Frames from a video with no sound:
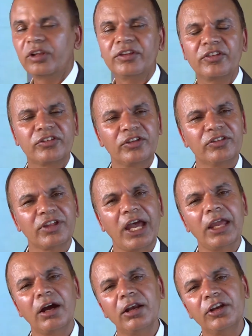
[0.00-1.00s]
justice,
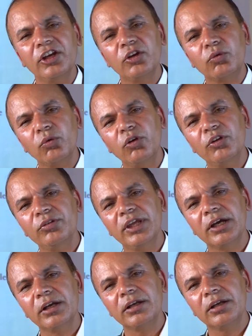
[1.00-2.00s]
I already told you
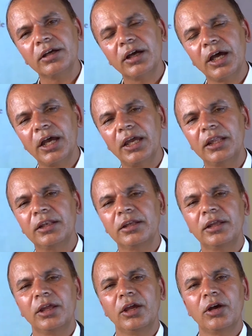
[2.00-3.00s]
that. And
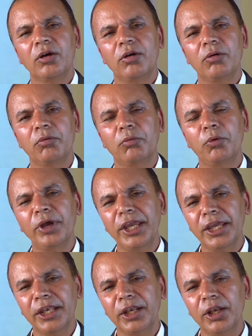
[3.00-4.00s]

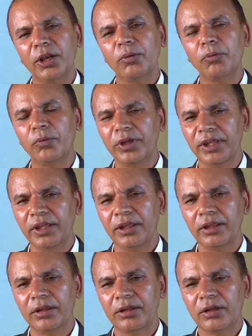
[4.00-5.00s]
when
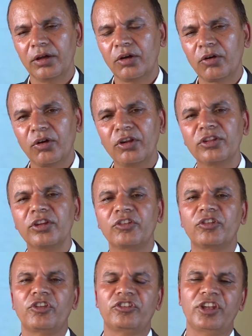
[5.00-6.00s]
we run the
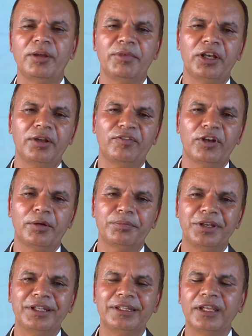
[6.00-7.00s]
sustainable
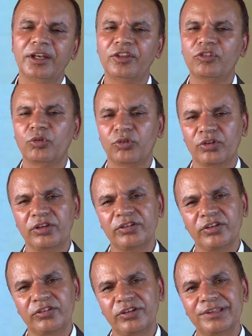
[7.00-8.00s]
development, there is social
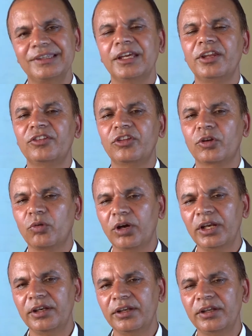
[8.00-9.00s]
justice, there is
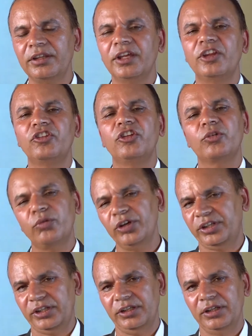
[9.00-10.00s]
equality, there is
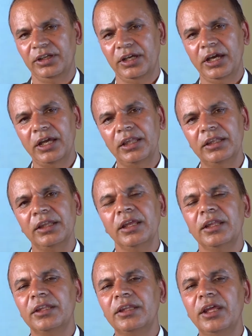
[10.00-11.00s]
equity, and
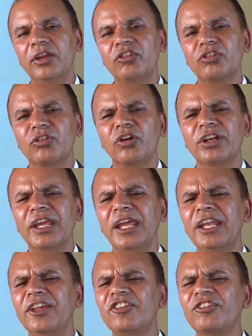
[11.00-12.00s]
there is not
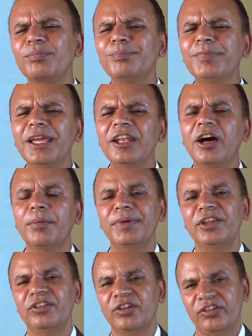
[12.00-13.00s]
any smell of
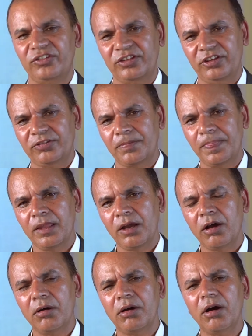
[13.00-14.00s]
injustice.
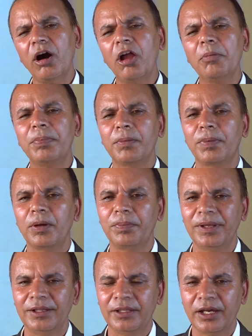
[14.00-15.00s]
All people
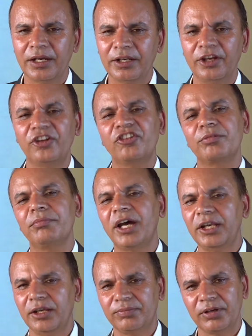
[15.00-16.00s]
feel that it is
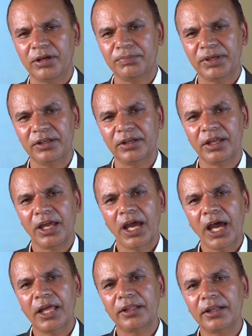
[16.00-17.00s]
my development,
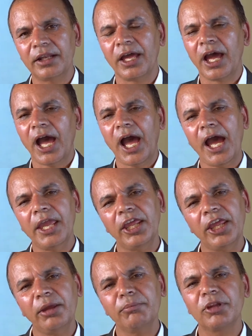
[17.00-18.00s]
and then I
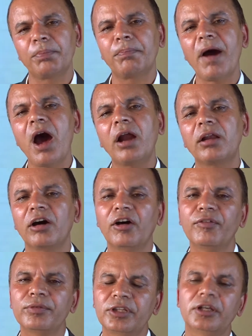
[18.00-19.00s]
am the part
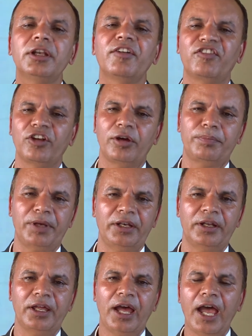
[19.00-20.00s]
of the
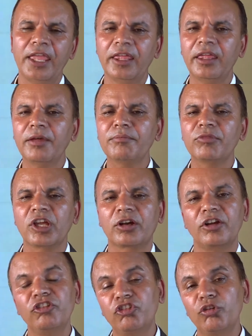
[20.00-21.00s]
development, I am the
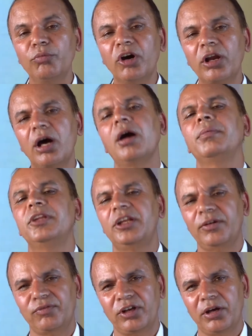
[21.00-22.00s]
consumer of the
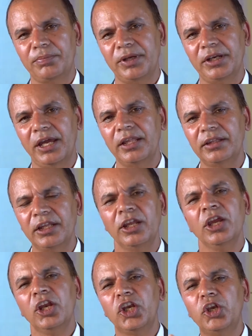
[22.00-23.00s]
development, and then
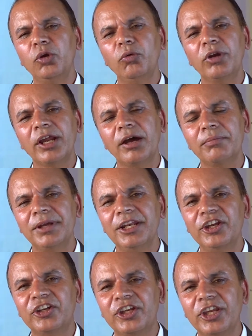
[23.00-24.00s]

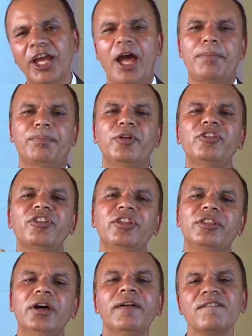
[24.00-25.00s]
durability happens in
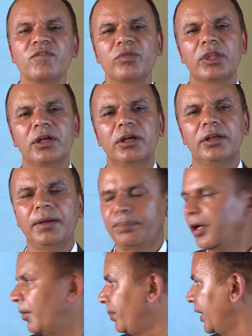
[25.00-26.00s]
the
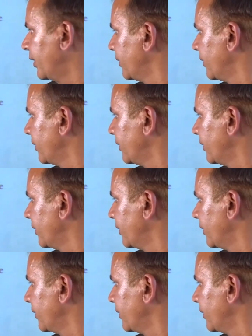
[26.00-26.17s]
development.